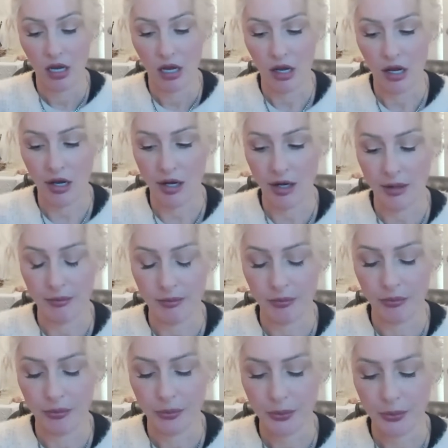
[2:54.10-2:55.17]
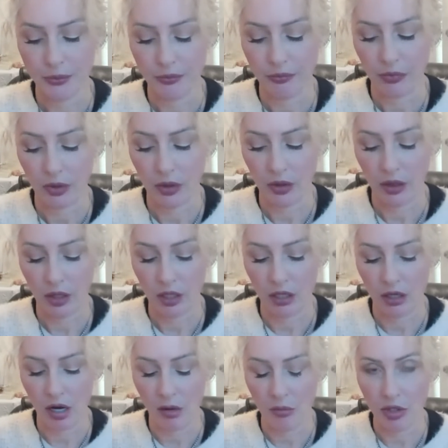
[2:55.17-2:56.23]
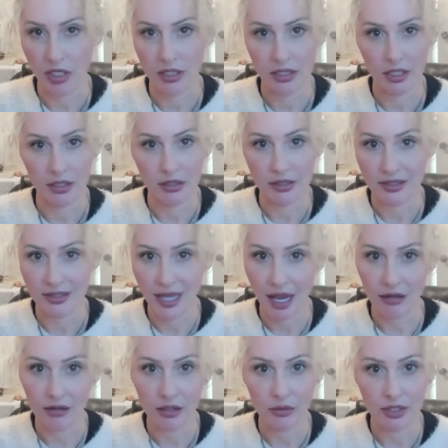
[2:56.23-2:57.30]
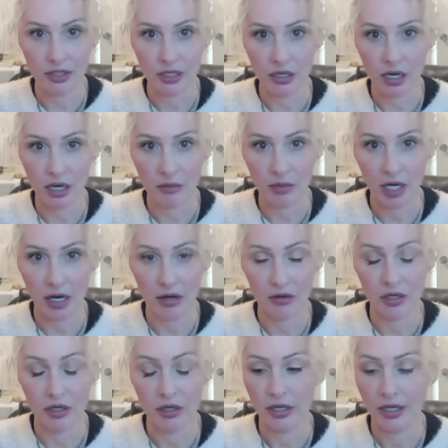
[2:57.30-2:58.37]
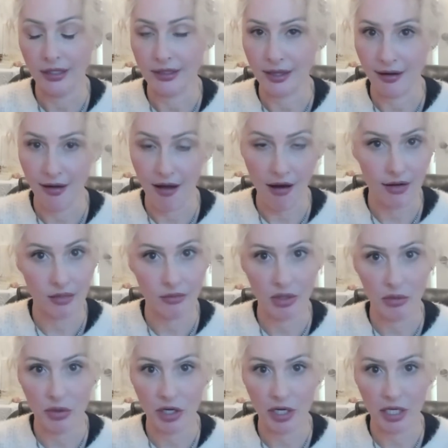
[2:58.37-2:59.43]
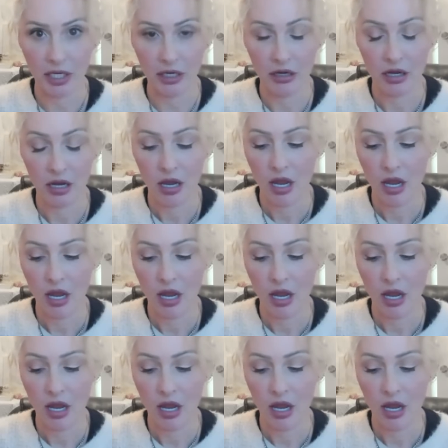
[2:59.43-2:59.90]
I'm going to tell you exactly what's going to come down. It's not going to be pretty.